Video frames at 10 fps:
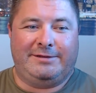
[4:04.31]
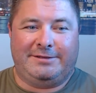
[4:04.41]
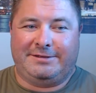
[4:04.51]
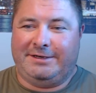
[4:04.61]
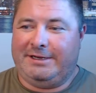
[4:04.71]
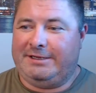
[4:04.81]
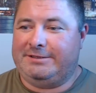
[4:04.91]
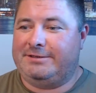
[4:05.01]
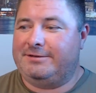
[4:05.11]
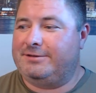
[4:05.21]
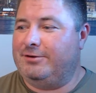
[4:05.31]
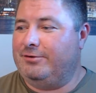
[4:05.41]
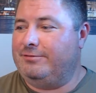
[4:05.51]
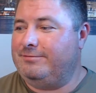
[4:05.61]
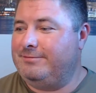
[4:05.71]
It's the knees.
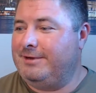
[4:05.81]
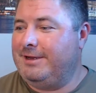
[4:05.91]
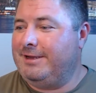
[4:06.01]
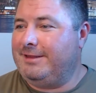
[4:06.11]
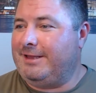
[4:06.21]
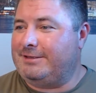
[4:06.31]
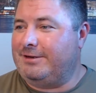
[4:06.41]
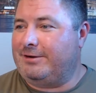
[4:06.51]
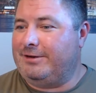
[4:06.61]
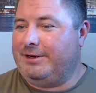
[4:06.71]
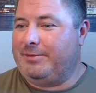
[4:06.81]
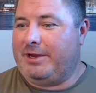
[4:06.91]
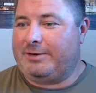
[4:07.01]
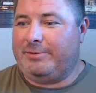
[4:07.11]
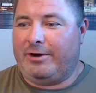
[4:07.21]
So that's not going to
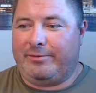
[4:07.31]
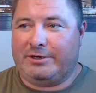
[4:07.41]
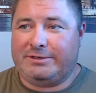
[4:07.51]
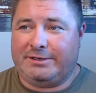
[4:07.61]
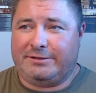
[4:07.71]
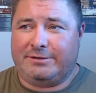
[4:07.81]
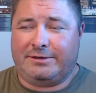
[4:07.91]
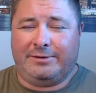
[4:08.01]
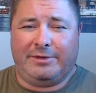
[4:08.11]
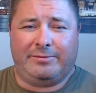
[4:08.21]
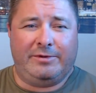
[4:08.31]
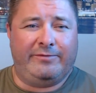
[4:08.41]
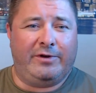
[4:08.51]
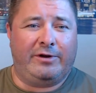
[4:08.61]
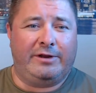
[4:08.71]
impact me arm wrestling. It's just going to make me
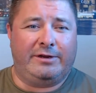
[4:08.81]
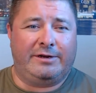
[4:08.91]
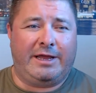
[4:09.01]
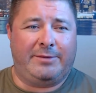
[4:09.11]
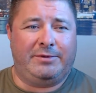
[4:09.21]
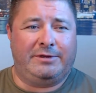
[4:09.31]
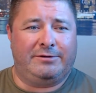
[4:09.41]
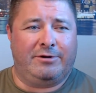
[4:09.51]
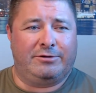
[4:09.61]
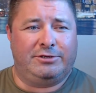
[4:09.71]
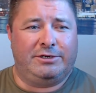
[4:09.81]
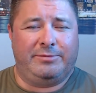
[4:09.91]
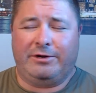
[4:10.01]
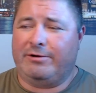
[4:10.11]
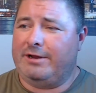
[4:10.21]
very unhappy and grouchy to
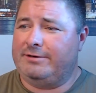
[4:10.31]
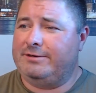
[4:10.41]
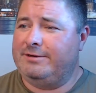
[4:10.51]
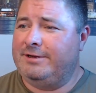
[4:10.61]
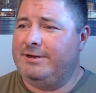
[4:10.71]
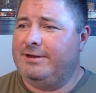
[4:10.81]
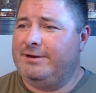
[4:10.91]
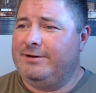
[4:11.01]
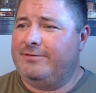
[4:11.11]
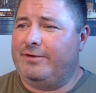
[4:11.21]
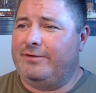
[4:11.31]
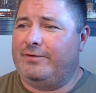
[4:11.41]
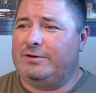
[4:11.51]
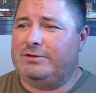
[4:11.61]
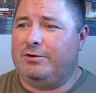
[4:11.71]
be around for the
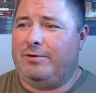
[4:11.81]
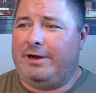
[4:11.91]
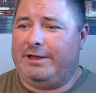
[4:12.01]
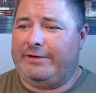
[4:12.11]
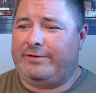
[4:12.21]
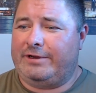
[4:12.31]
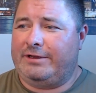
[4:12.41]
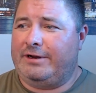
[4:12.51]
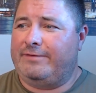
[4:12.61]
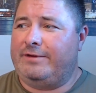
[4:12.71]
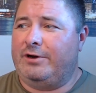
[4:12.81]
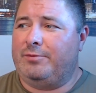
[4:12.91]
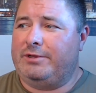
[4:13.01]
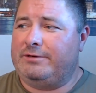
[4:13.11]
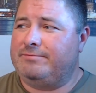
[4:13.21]
first little while after I get off the
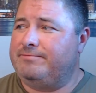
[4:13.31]
airplane.